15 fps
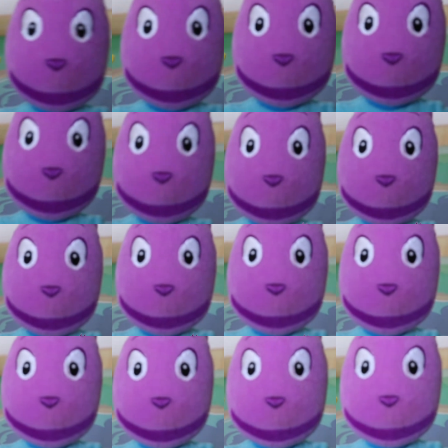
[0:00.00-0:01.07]
Oh, I just remembered the
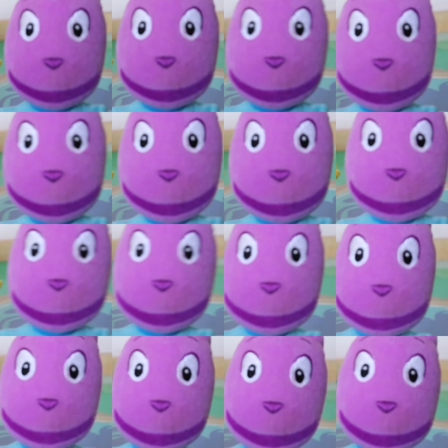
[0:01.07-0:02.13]
dolphin episode. I
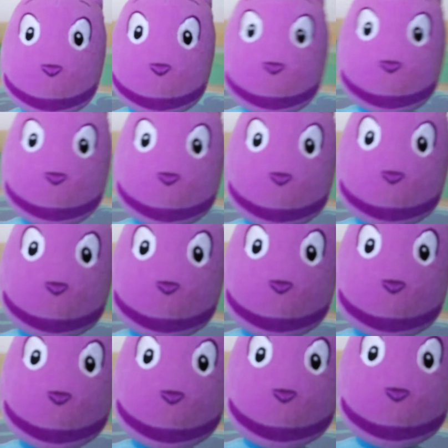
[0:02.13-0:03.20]
remember that was my favorite
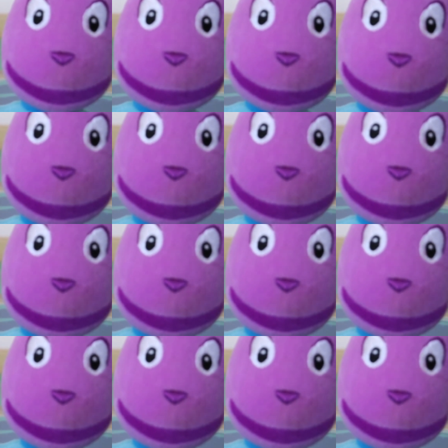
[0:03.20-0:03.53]
episode.